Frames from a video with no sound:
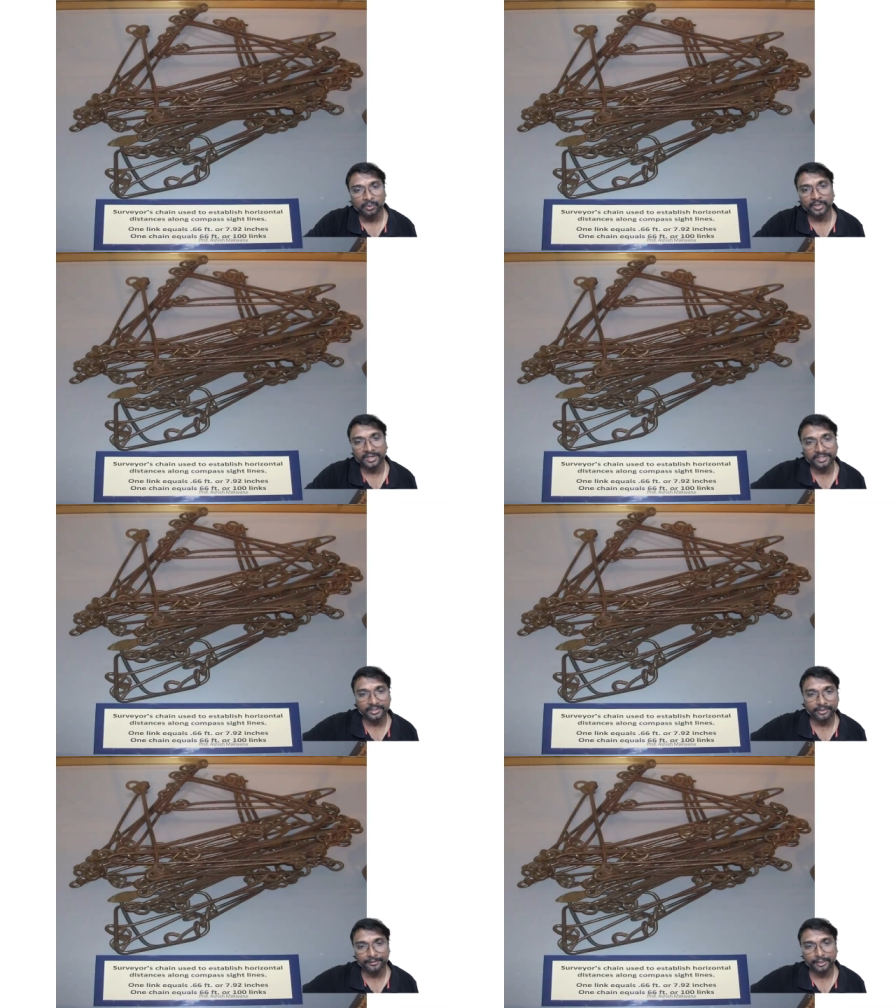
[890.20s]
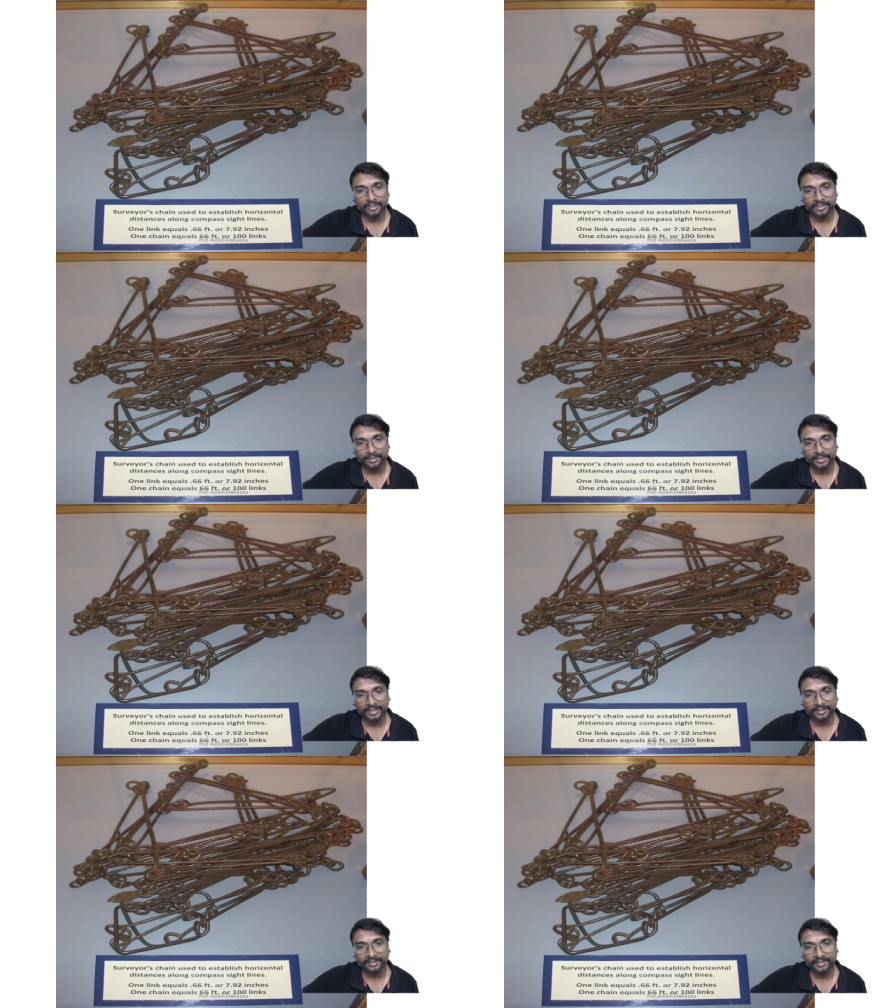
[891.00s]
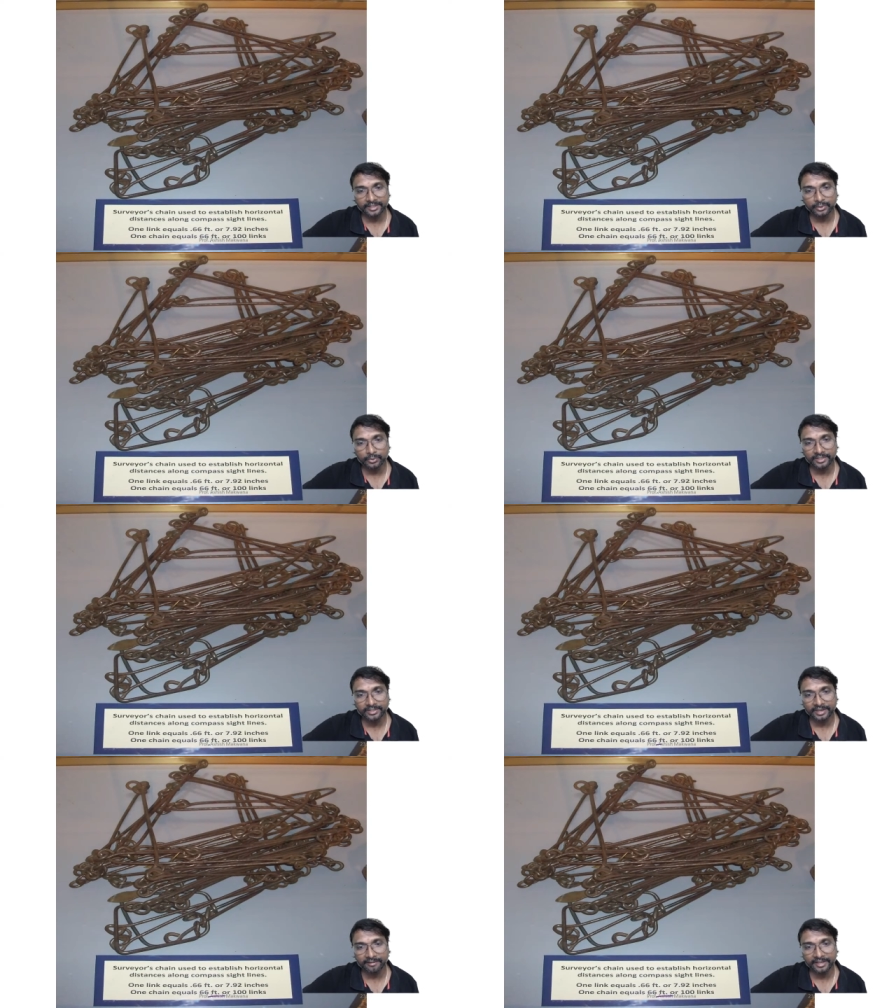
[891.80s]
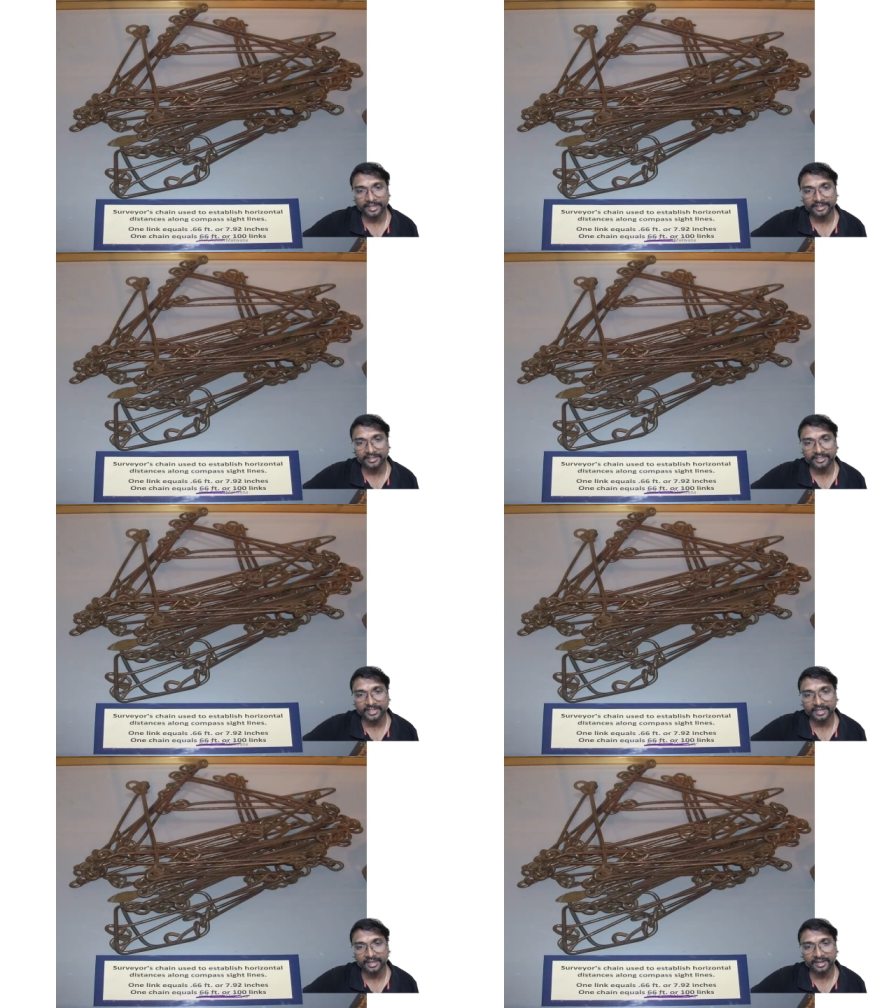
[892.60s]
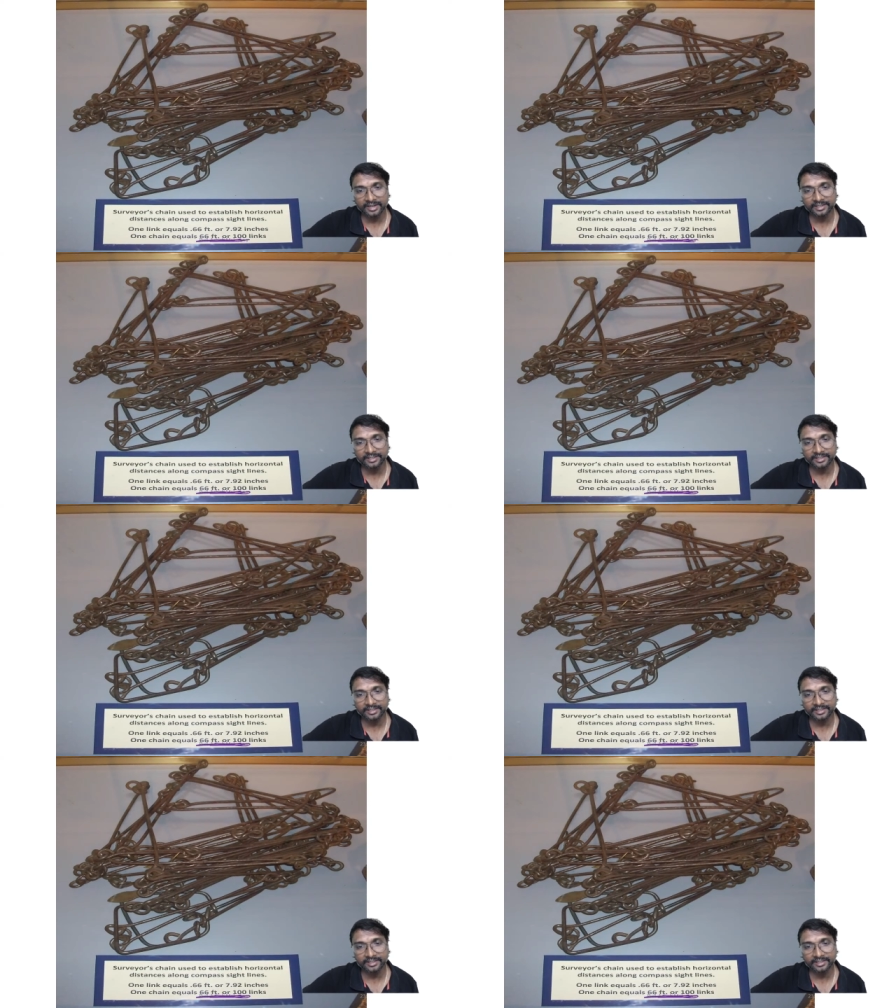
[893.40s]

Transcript: What is this one? If you just observe it, this is your surveyor's chain or not?